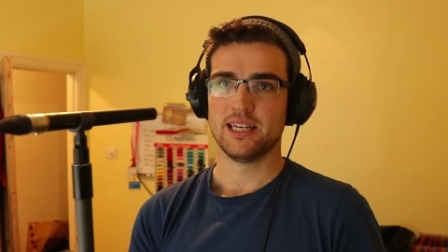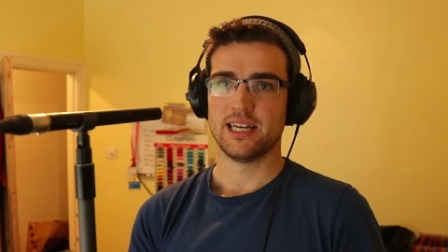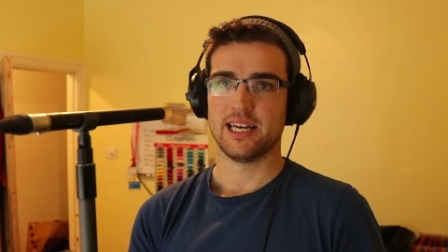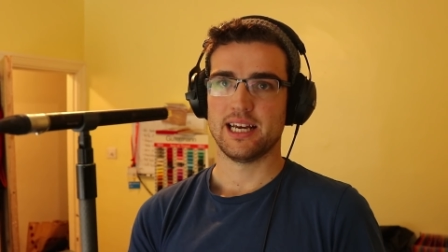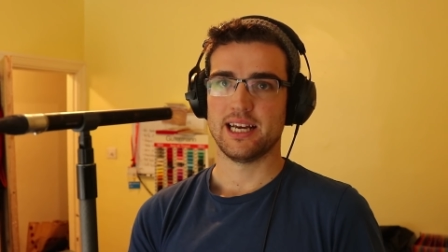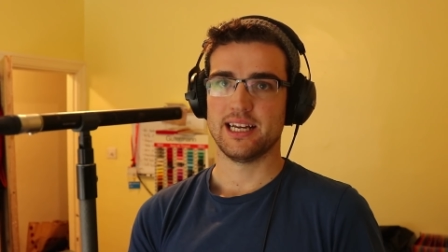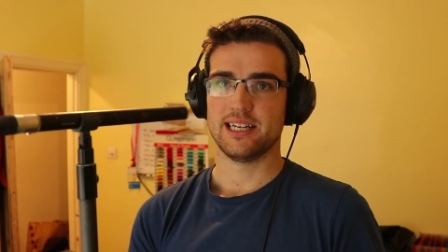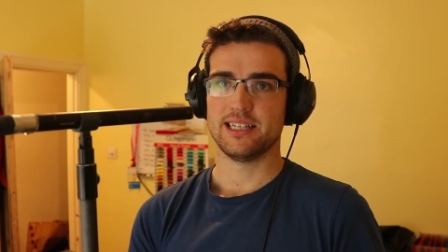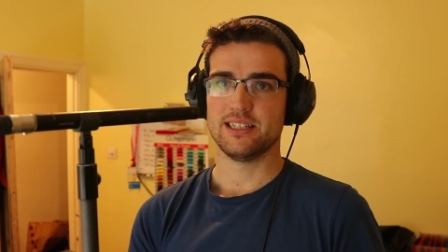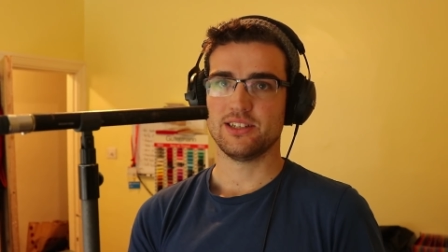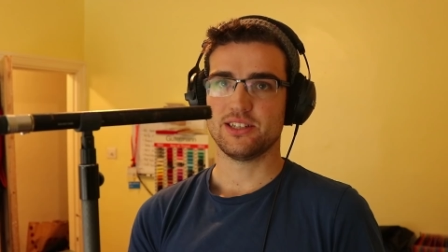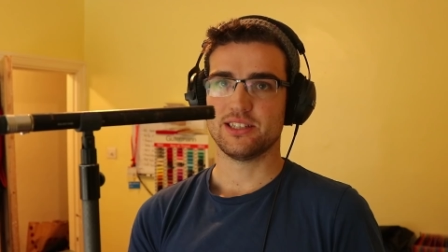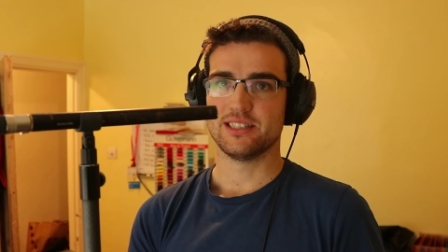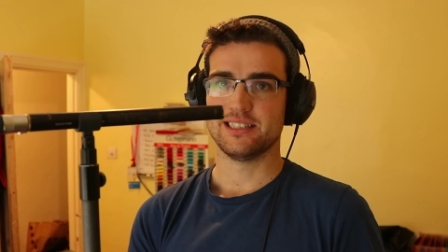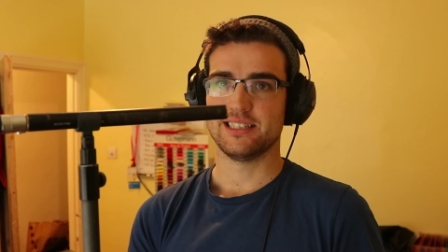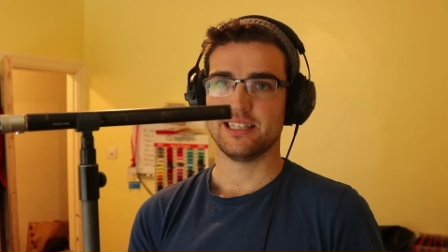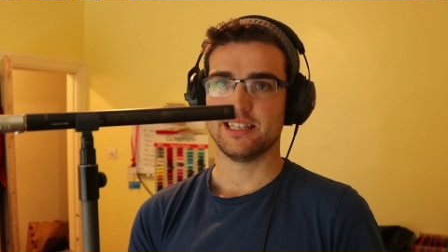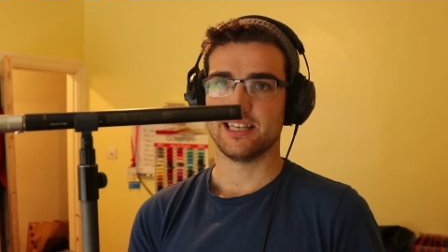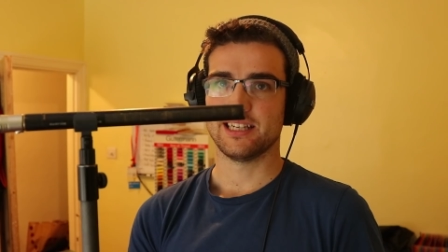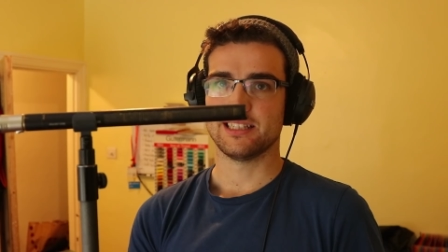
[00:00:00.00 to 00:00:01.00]
And you can
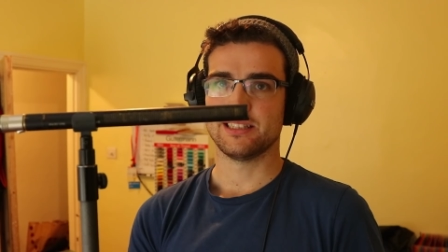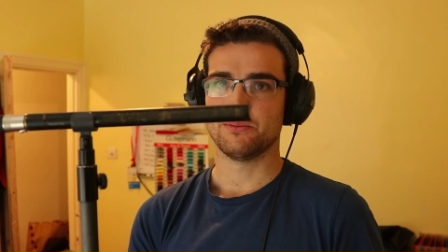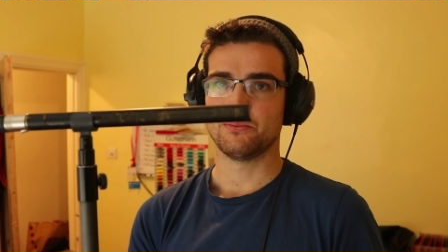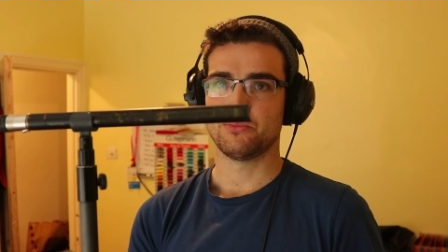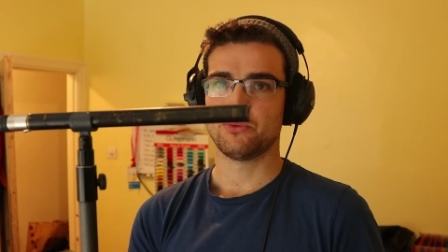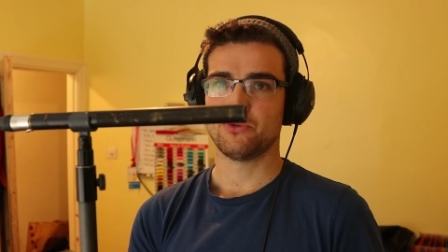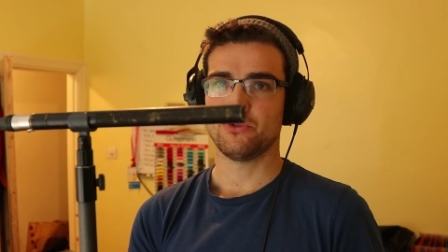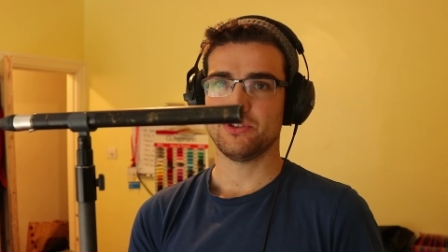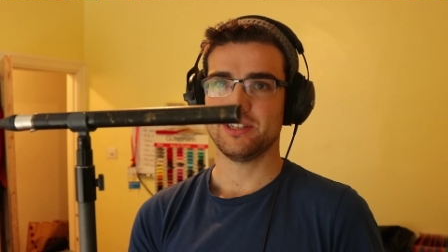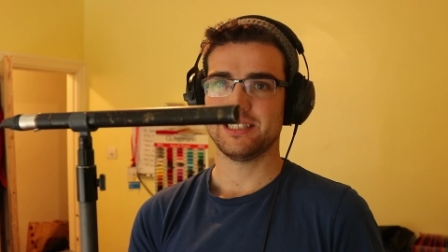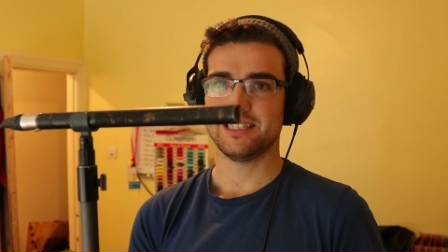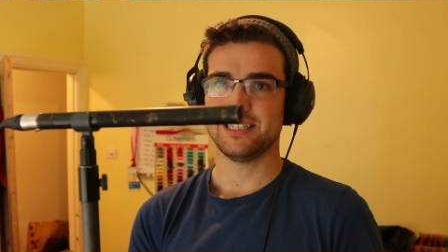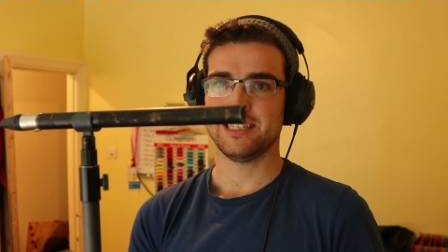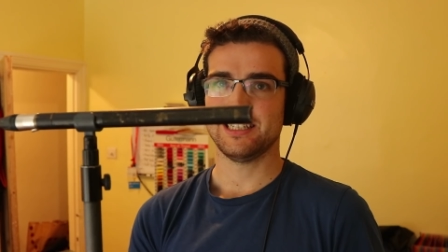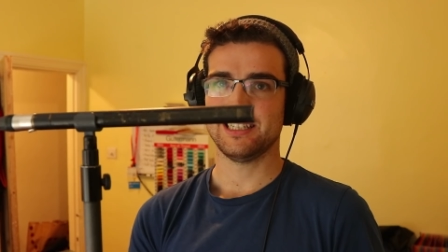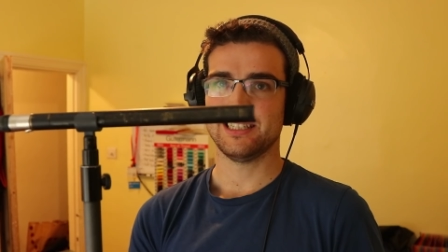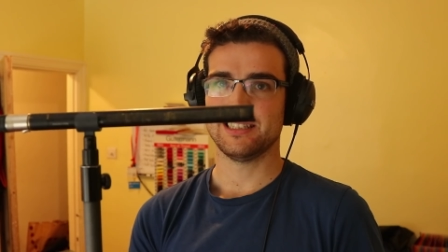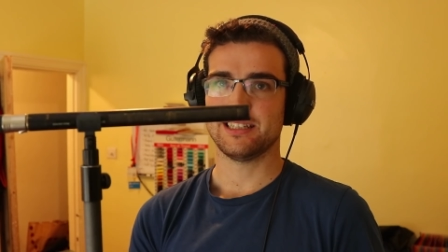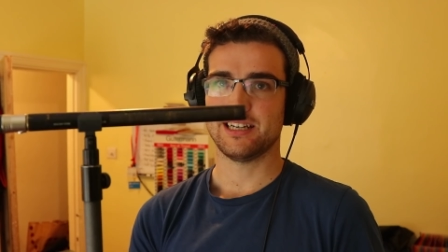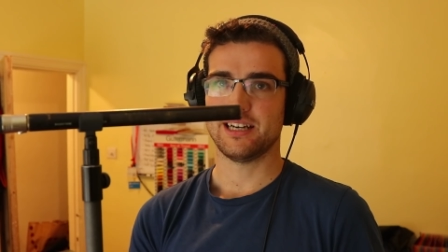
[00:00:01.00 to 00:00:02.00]
see that's a
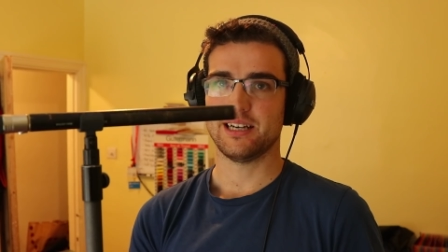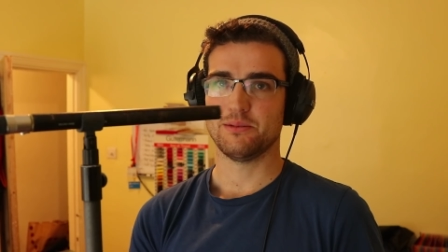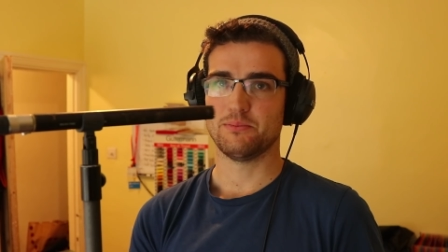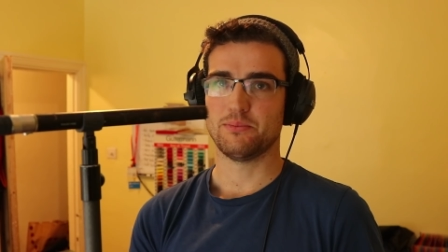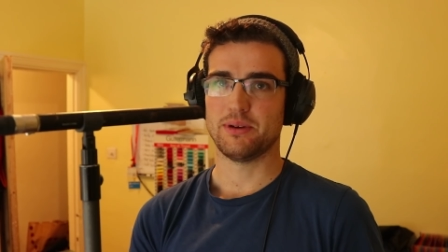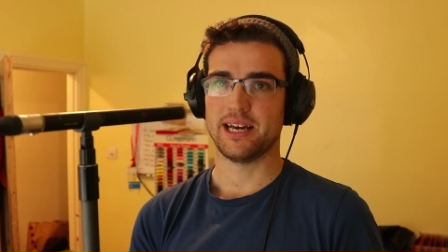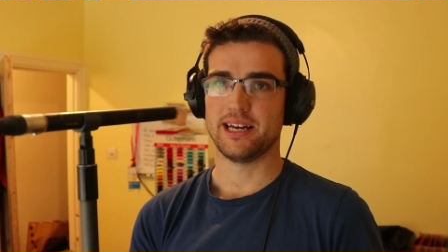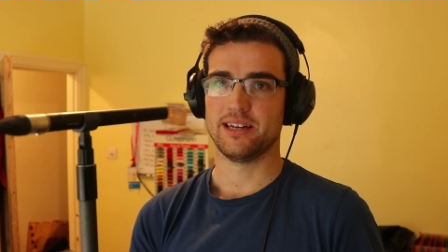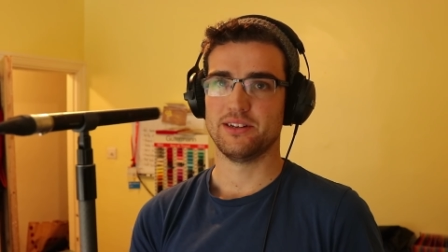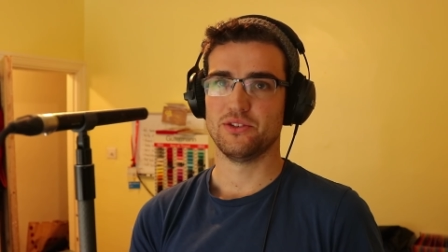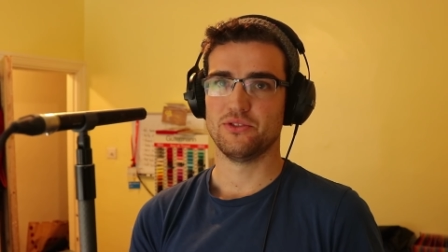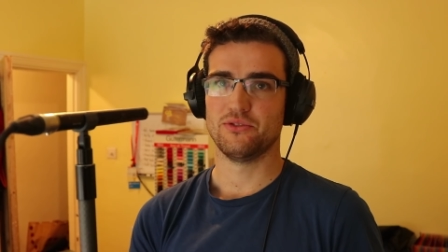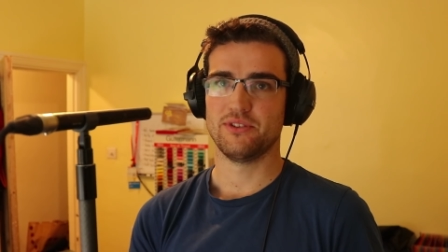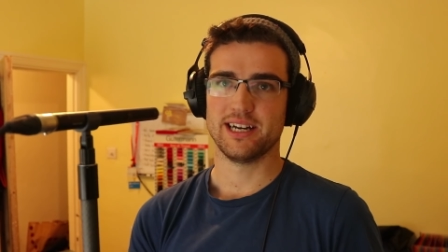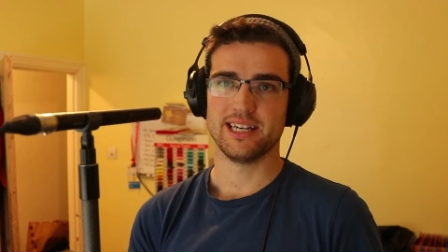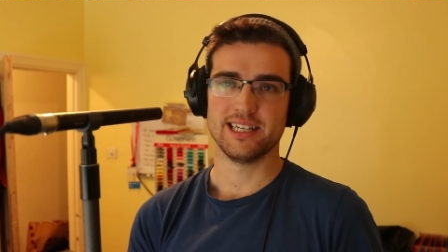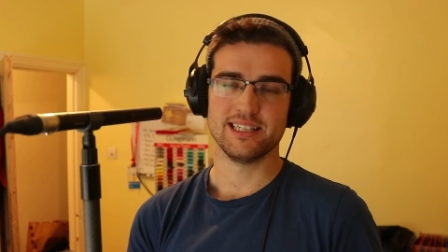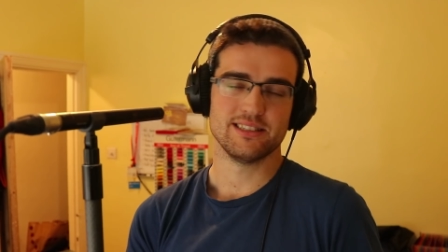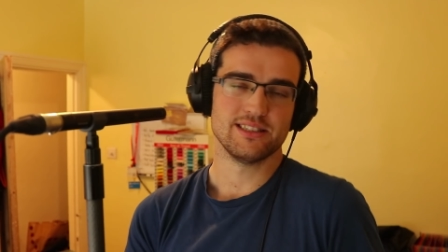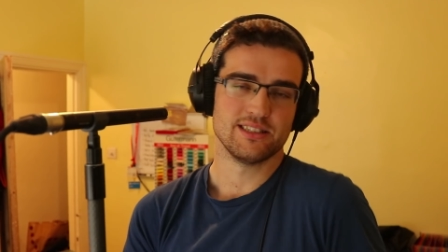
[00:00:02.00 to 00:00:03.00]
pretty tight pattern already.